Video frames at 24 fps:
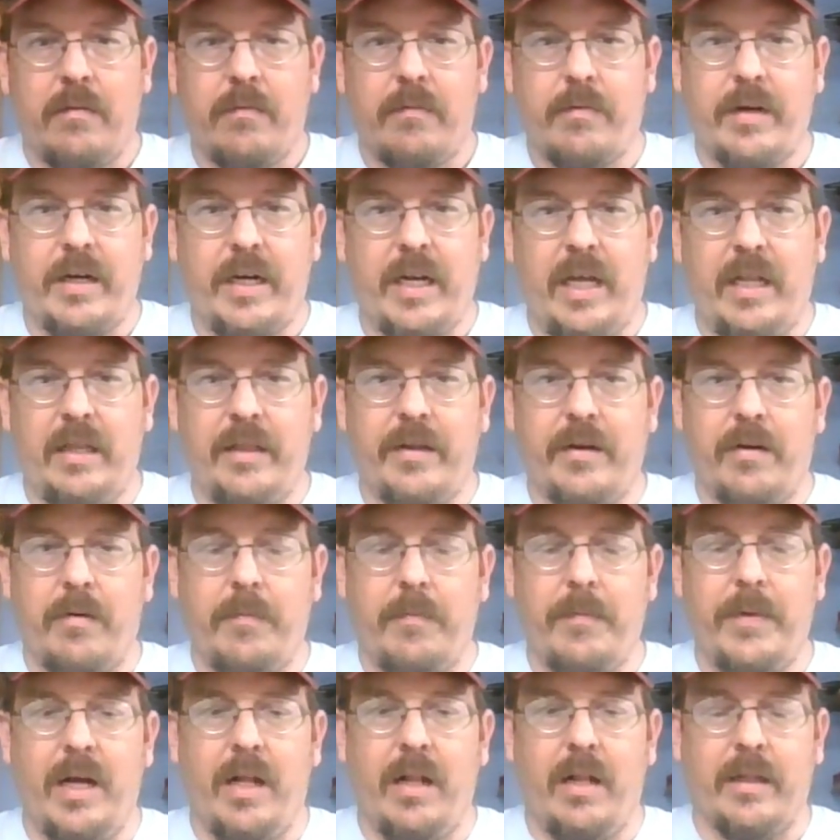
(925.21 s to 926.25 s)
ring that little
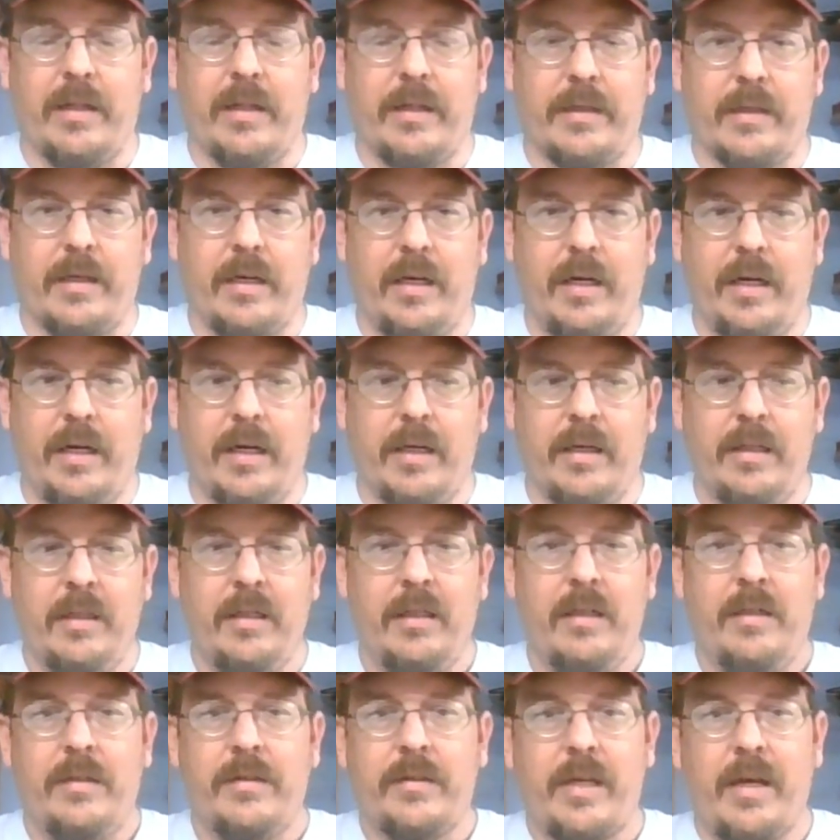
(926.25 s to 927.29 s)
bell, and so
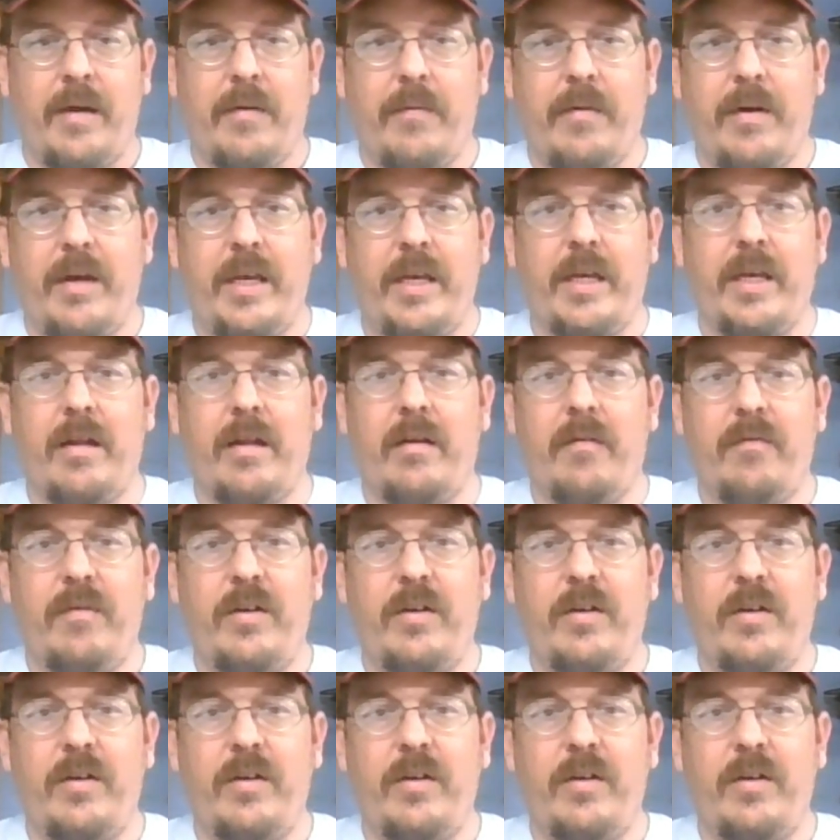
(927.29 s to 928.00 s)
that way you get